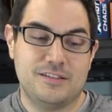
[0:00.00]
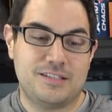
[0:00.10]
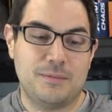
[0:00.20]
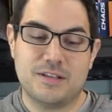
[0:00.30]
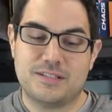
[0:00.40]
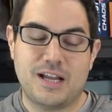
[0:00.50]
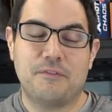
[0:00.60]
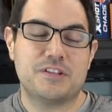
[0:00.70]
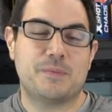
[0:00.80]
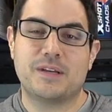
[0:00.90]
some of the
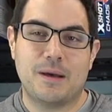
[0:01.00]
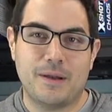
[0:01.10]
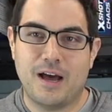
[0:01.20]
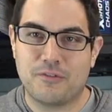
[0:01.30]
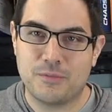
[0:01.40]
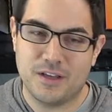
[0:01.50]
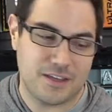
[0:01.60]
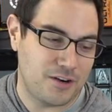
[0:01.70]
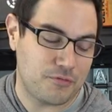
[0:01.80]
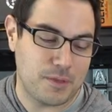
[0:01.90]
stuff that's been coming out from
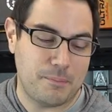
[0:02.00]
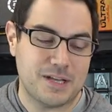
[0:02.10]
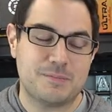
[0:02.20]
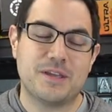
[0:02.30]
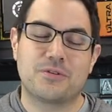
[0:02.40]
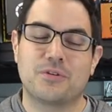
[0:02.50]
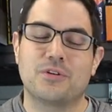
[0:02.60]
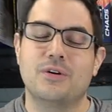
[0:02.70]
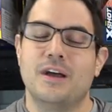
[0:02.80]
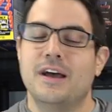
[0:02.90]
the, from the Buzz Bee
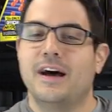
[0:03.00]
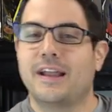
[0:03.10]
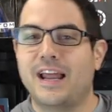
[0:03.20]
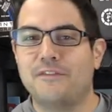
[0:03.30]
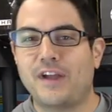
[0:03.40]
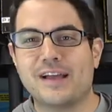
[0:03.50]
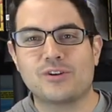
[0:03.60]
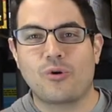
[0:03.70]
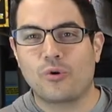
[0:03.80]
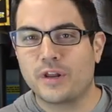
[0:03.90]
crew. Again, if you
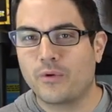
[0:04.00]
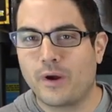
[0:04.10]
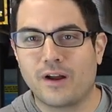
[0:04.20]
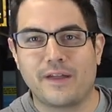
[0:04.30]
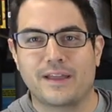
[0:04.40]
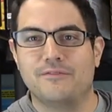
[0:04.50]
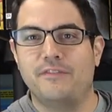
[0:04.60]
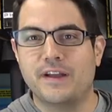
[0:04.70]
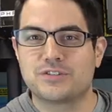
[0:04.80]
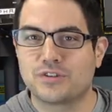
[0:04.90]
guys aren't already aware, like
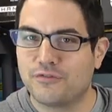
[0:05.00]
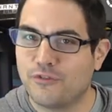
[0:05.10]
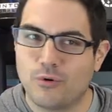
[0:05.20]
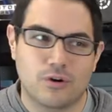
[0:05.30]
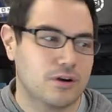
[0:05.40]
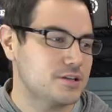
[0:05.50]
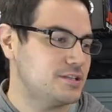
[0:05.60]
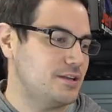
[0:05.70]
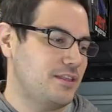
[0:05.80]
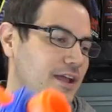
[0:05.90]
Adventure
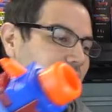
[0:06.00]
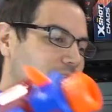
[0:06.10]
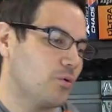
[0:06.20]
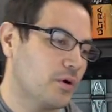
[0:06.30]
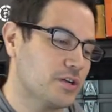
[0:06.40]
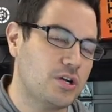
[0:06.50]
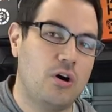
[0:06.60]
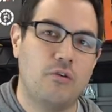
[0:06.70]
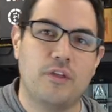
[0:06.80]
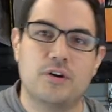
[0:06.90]
Force and the Air Warriors,
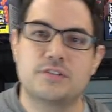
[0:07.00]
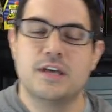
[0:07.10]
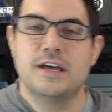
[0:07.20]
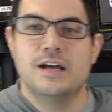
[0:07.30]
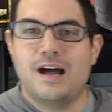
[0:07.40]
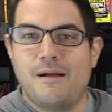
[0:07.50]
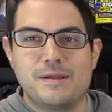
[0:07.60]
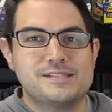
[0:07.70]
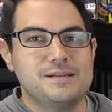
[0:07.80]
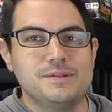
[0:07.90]
all of those.
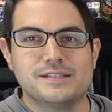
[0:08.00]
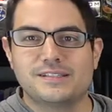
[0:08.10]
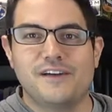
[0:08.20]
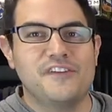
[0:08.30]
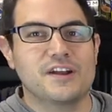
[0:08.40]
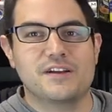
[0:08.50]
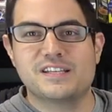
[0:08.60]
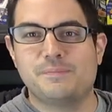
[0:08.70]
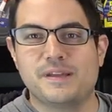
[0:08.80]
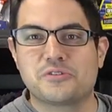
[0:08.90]
I mean, some of the stuff here
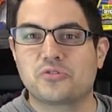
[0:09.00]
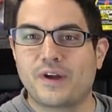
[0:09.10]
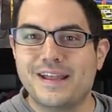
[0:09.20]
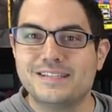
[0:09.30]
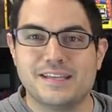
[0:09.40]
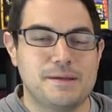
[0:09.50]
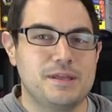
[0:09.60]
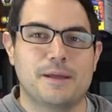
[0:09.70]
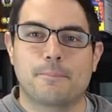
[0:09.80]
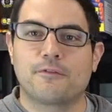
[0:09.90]
has been crazy. I
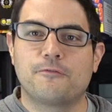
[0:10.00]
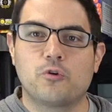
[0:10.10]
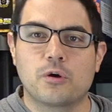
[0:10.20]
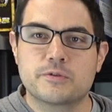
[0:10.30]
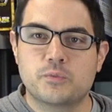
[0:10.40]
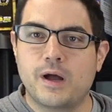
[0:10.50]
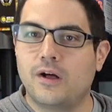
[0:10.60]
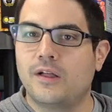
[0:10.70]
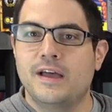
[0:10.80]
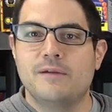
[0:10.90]
mean, it performs
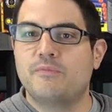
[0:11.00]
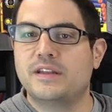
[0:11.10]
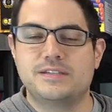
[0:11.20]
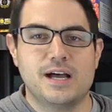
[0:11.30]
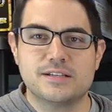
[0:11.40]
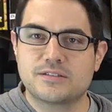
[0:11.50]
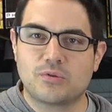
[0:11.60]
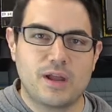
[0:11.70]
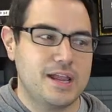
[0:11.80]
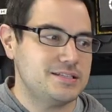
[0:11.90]
well, it does
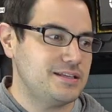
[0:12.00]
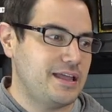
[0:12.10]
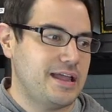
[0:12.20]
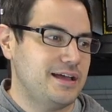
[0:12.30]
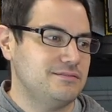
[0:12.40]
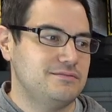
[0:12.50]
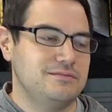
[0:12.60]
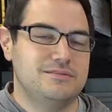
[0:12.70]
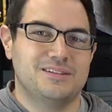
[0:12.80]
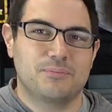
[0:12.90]
great, and
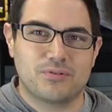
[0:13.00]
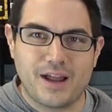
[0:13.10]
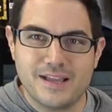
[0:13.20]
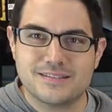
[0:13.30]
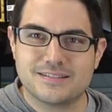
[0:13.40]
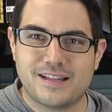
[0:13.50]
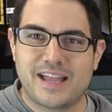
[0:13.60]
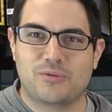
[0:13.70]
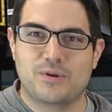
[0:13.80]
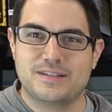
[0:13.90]
the price is
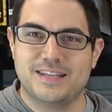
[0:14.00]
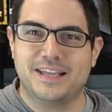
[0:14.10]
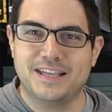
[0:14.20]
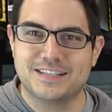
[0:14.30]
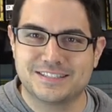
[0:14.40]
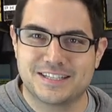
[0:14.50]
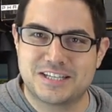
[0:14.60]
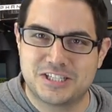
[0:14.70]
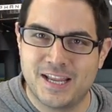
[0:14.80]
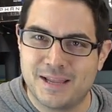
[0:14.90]
like
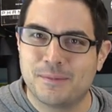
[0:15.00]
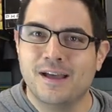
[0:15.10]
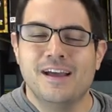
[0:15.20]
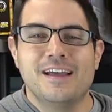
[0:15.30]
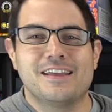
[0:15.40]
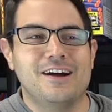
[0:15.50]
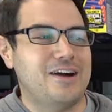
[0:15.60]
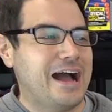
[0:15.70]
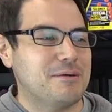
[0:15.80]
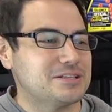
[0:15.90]
ridiculously cheap. You
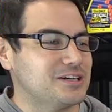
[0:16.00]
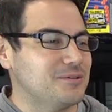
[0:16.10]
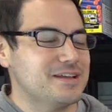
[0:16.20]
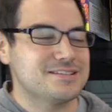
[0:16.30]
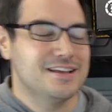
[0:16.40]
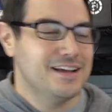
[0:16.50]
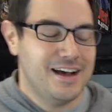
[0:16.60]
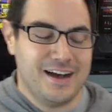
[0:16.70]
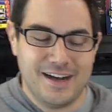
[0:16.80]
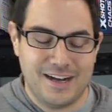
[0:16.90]
know, I was always
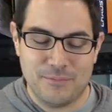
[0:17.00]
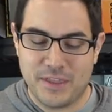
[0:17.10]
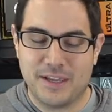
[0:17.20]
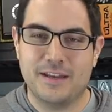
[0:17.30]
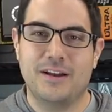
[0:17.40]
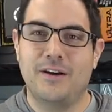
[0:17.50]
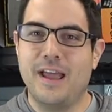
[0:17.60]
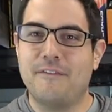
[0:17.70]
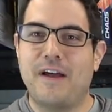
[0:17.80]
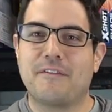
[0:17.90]
thinking,
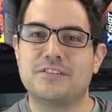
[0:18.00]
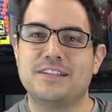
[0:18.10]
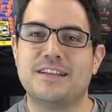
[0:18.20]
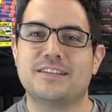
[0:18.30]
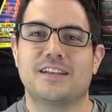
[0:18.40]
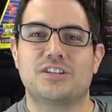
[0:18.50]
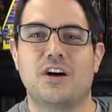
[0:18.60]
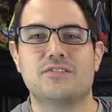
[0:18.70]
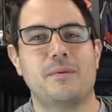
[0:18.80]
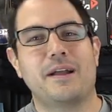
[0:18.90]
hey, if I ever seen these on the
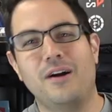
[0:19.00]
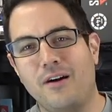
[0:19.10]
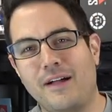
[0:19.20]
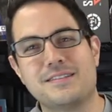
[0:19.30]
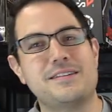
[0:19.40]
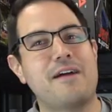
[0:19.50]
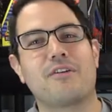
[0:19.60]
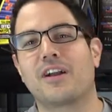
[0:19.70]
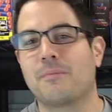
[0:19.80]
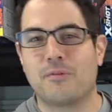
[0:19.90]
shelves, I'm like, oh, that's
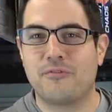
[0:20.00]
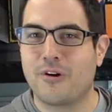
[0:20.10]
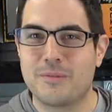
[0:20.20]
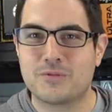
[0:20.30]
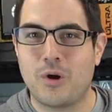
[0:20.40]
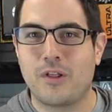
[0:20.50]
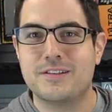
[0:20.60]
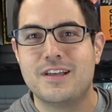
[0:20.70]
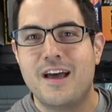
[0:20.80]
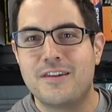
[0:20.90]
never going to perform as well
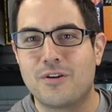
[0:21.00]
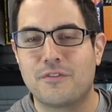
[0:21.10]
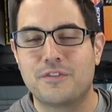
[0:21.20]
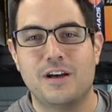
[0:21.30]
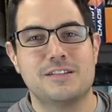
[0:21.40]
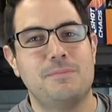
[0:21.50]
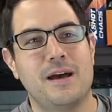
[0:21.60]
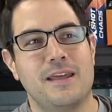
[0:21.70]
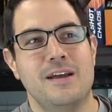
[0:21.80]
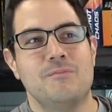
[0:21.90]
as Nerf does.
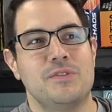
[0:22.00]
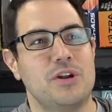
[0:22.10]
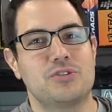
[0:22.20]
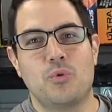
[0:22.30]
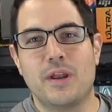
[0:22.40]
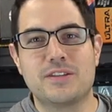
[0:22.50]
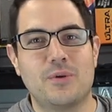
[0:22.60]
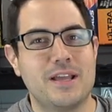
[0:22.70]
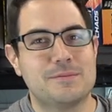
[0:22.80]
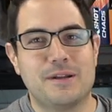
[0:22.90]
But,
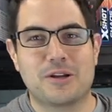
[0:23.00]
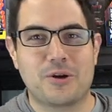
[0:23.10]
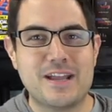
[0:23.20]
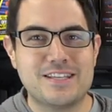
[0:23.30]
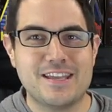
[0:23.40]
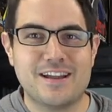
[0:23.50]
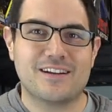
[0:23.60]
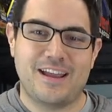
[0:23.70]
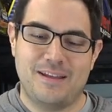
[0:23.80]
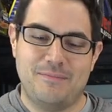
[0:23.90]
2020 has been a crazy
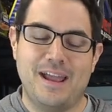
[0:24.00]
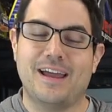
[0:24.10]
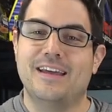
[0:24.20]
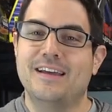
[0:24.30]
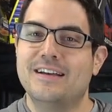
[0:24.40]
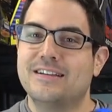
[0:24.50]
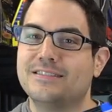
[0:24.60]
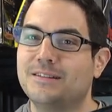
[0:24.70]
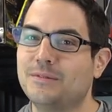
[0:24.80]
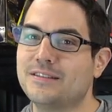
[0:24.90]
year, and man,
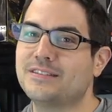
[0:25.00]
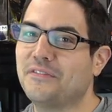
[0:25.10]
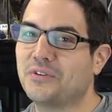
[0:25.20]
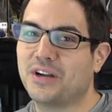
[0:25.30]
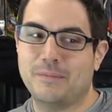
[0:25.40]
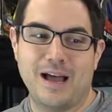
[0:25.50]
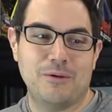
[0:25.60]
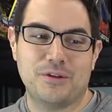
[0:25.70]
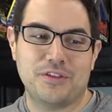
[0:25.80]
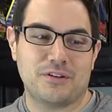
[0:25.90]
some of the stuff they're coming
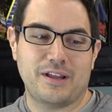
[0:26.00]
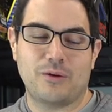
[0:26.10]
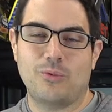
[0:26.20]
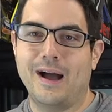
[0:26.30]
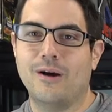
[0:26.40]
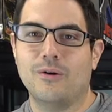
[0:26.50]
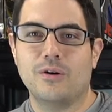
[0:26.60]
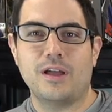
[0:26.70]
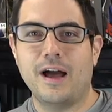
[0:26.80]
out with, you're like, wow,